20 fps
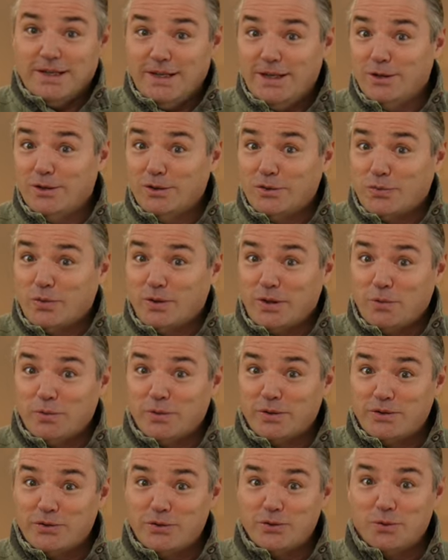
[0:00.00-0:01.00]
He knows what He
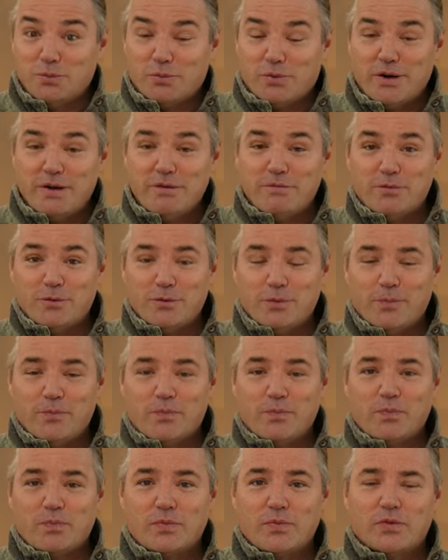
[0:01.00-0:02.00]
wants you to pray for.
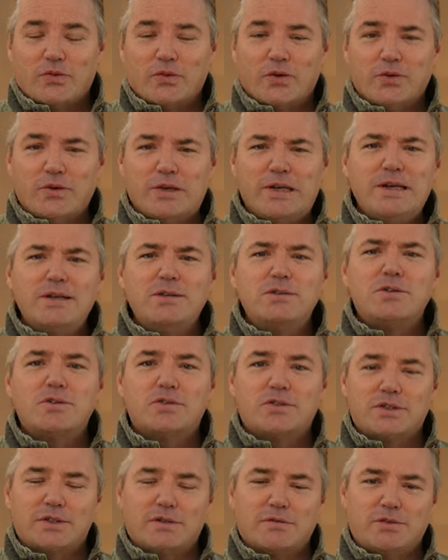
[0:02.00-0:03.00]
So yield
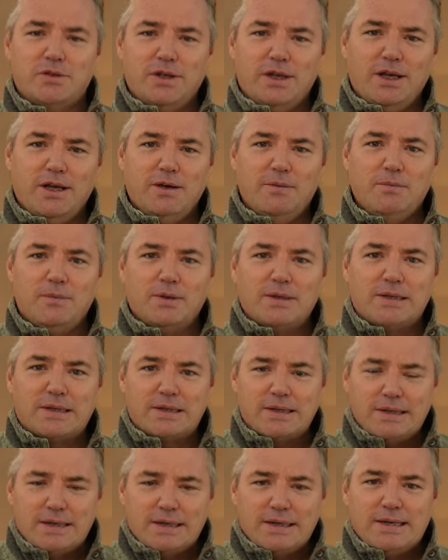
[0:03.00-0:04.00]
yourself to Him
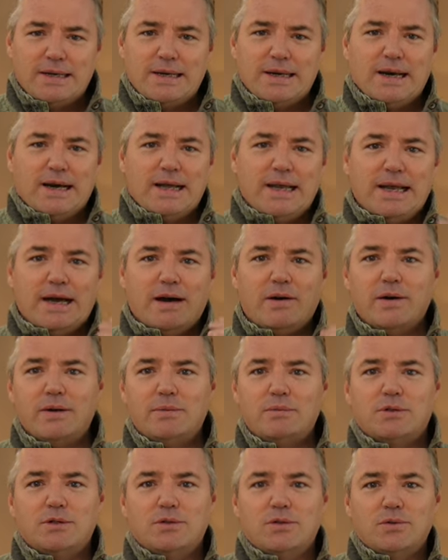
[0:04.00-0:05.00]
and allow
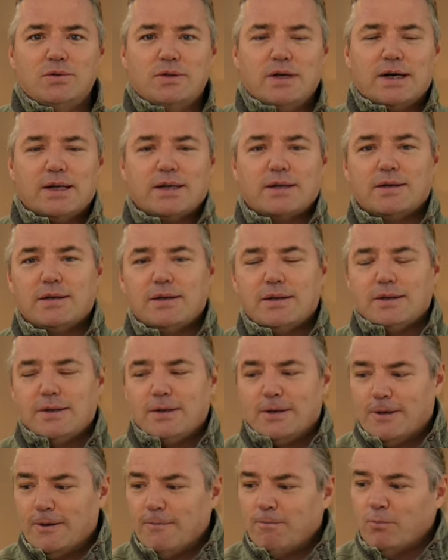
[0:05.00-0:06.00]
Him to do that.
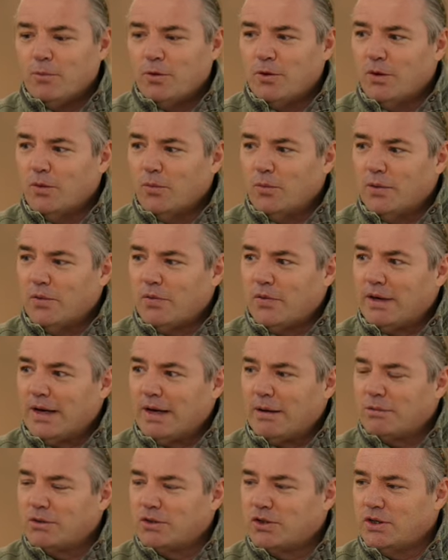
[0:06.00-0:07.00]
You know, one thing
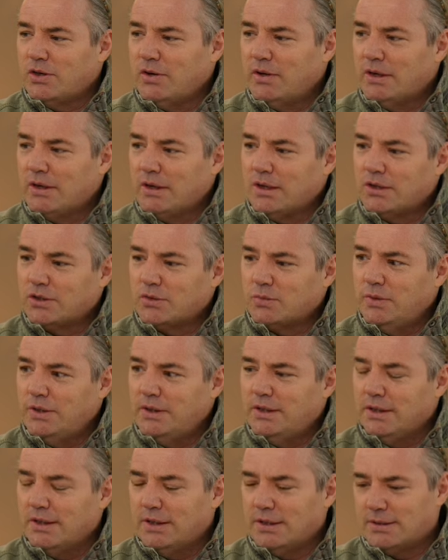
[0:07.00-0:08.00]
I was sharing last week,
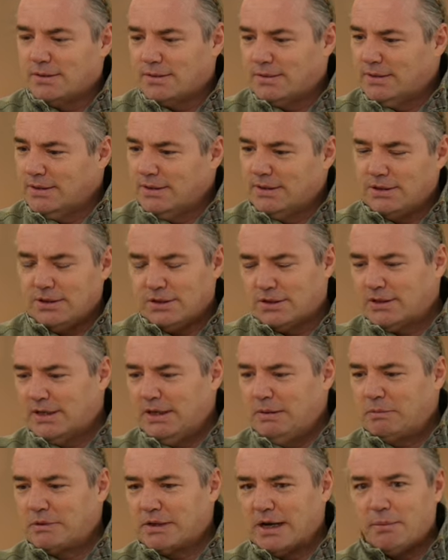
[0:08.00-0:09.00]
and it just
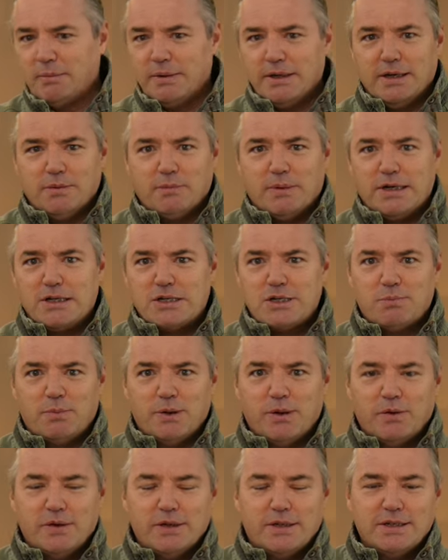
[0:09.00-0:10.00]
keeps coming in my
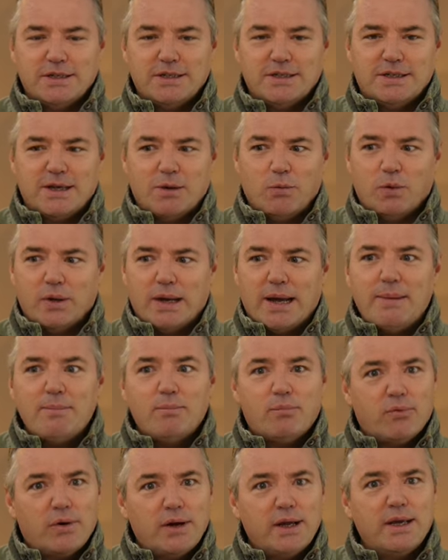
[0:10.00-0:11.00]
spirit, is that when I'm
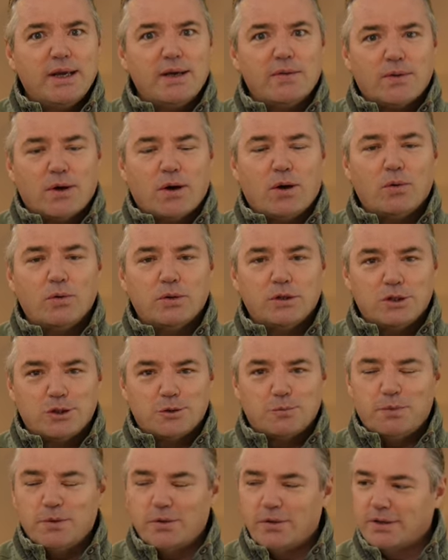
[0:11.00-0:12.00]
praying in the Holy
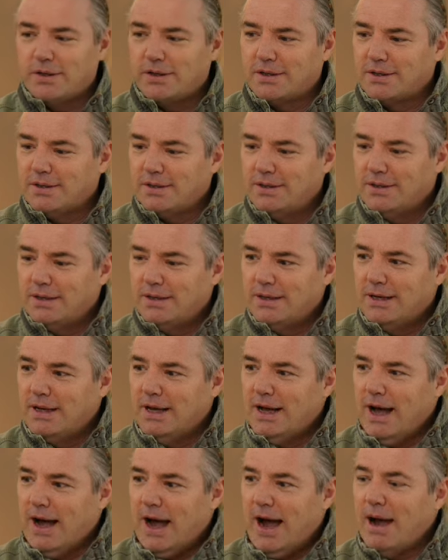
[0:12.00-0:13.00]
Spirit,
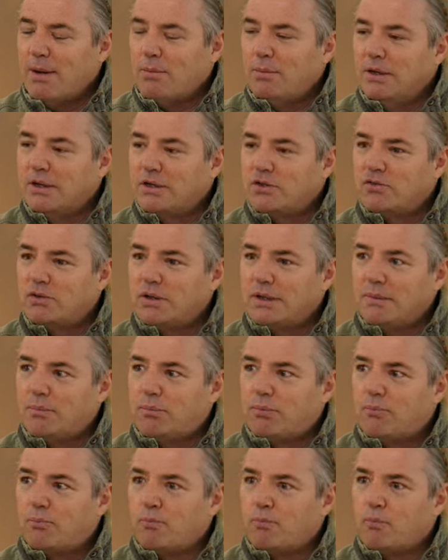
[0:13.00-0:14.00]
I'm literally
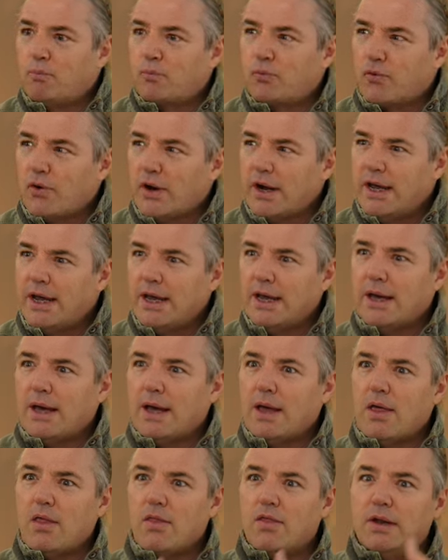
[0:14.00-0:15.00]

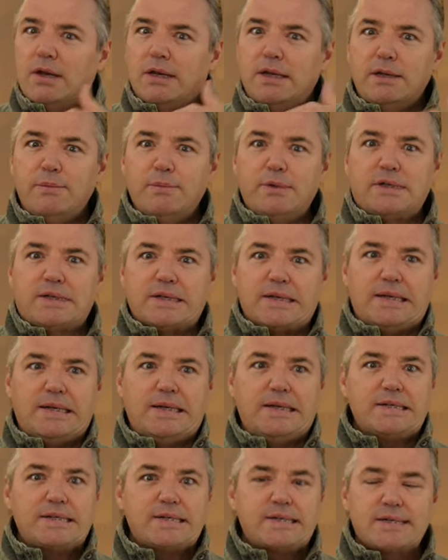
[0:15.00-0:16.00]
praying the
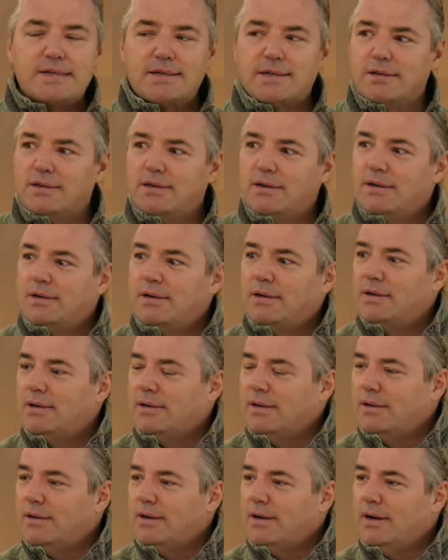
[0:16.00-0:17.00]
limitless,
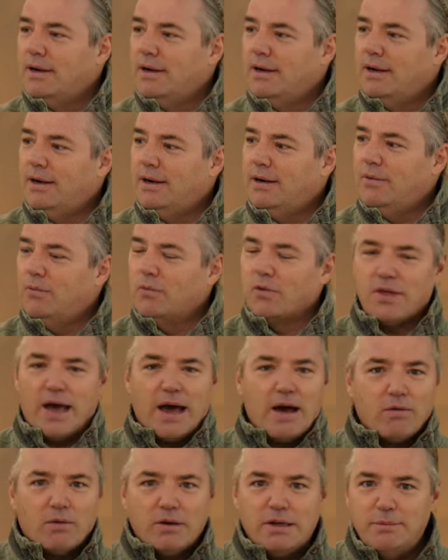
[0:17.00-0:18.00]

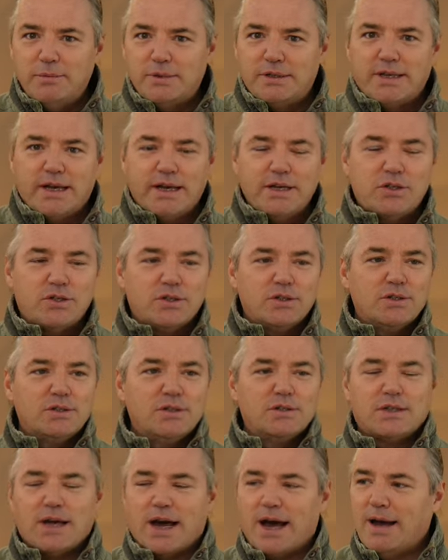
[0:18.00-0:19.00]
without
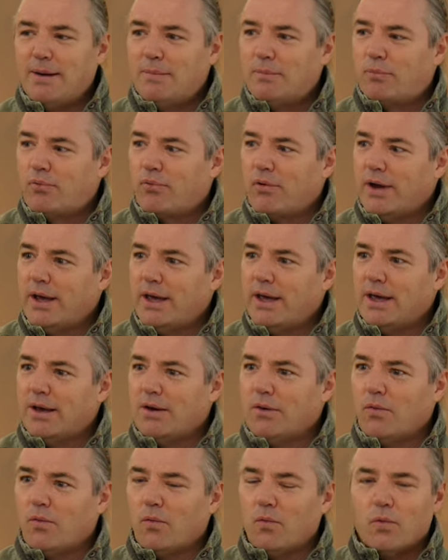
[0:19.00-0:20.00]
limitations. I'm
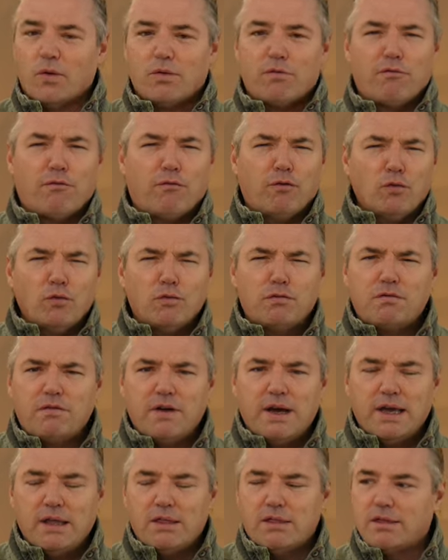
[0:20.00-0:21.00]
praying with full
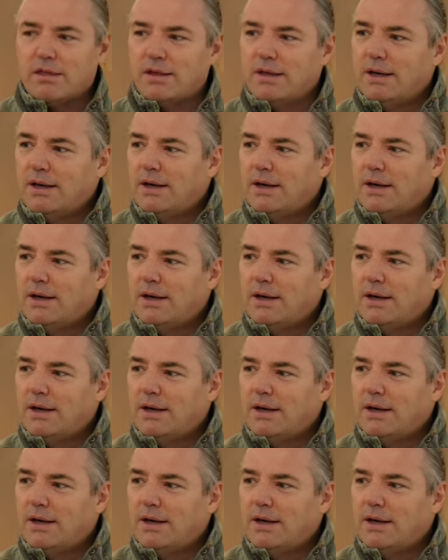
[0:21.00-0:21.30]
faith.